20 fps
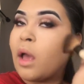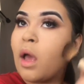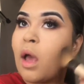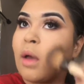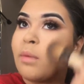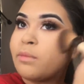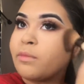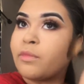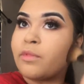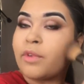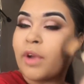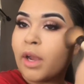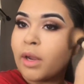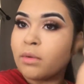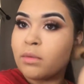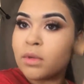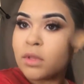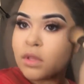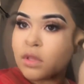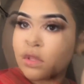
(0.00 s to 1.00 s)
I'm fine
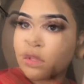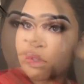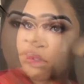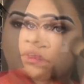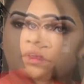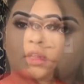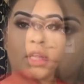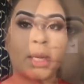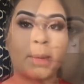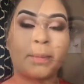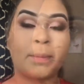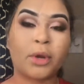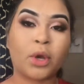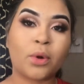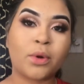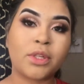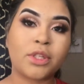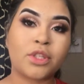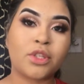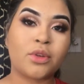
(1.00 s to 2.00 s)
with this. So then I'm going to
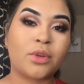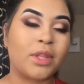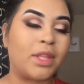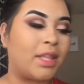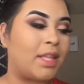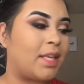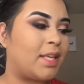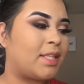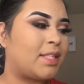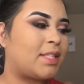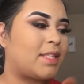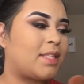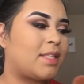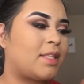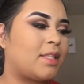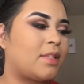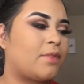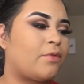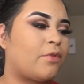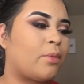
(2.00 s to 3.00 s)
go into this. This
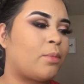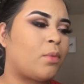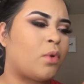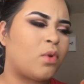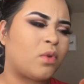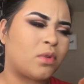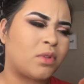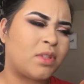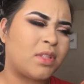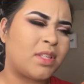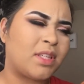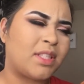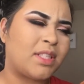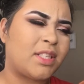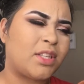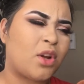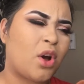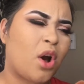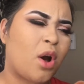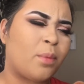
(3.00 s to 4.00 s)
is from Ulta. It's
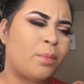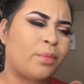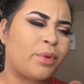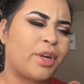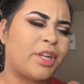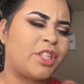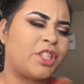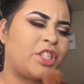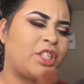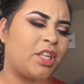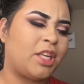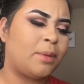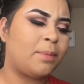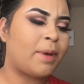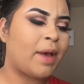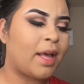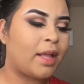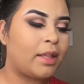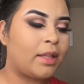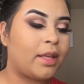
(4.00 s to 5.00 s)
an ombre cheek
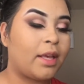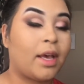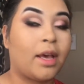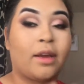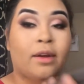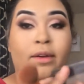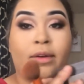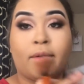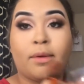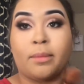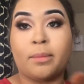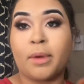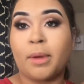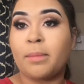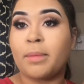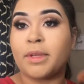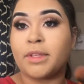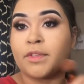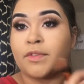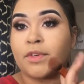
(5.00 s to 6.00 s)
palette. I don't know, my
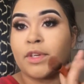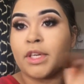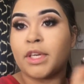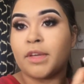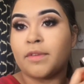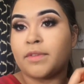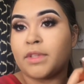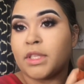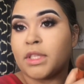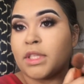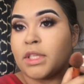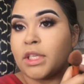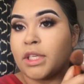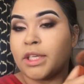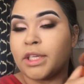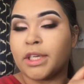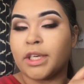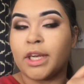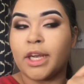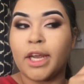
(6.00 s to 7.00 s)
best friend left this
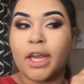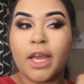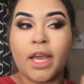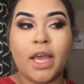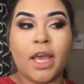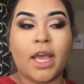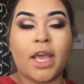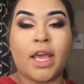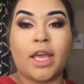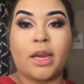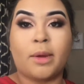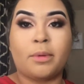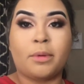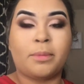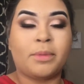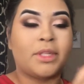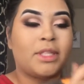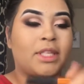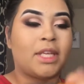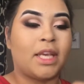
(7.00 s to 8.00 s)
here. And I'm going to
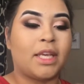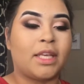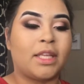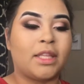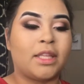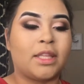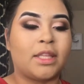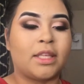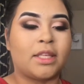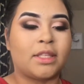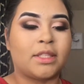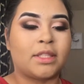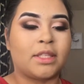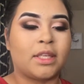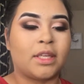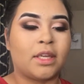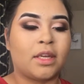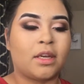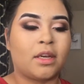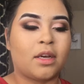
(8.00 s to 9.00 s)
be taking this
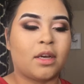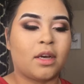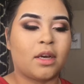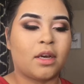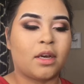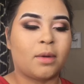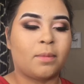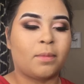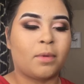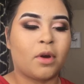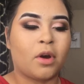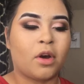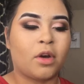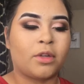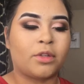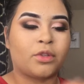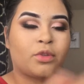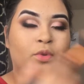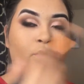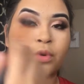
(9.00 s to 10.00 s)

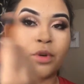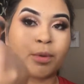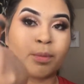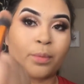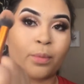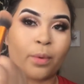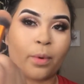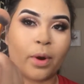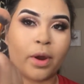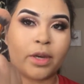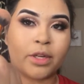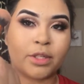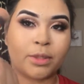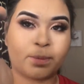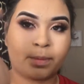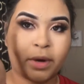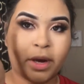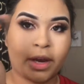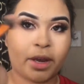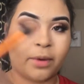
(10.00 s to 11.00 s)
contour brush
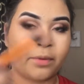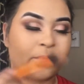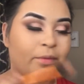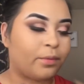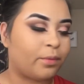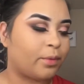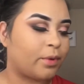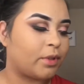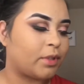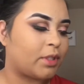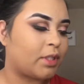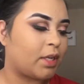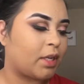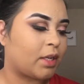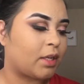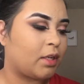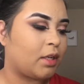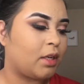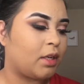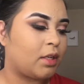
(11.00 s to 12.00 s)
by Real
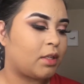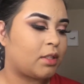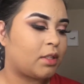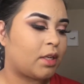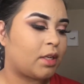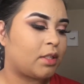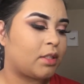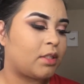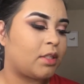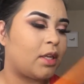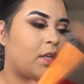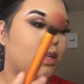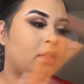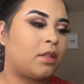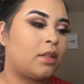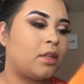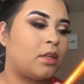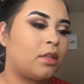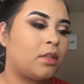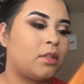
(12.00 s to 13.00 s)
Techniques and
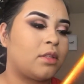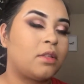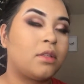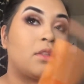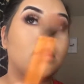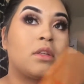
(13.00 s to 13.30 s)
take this.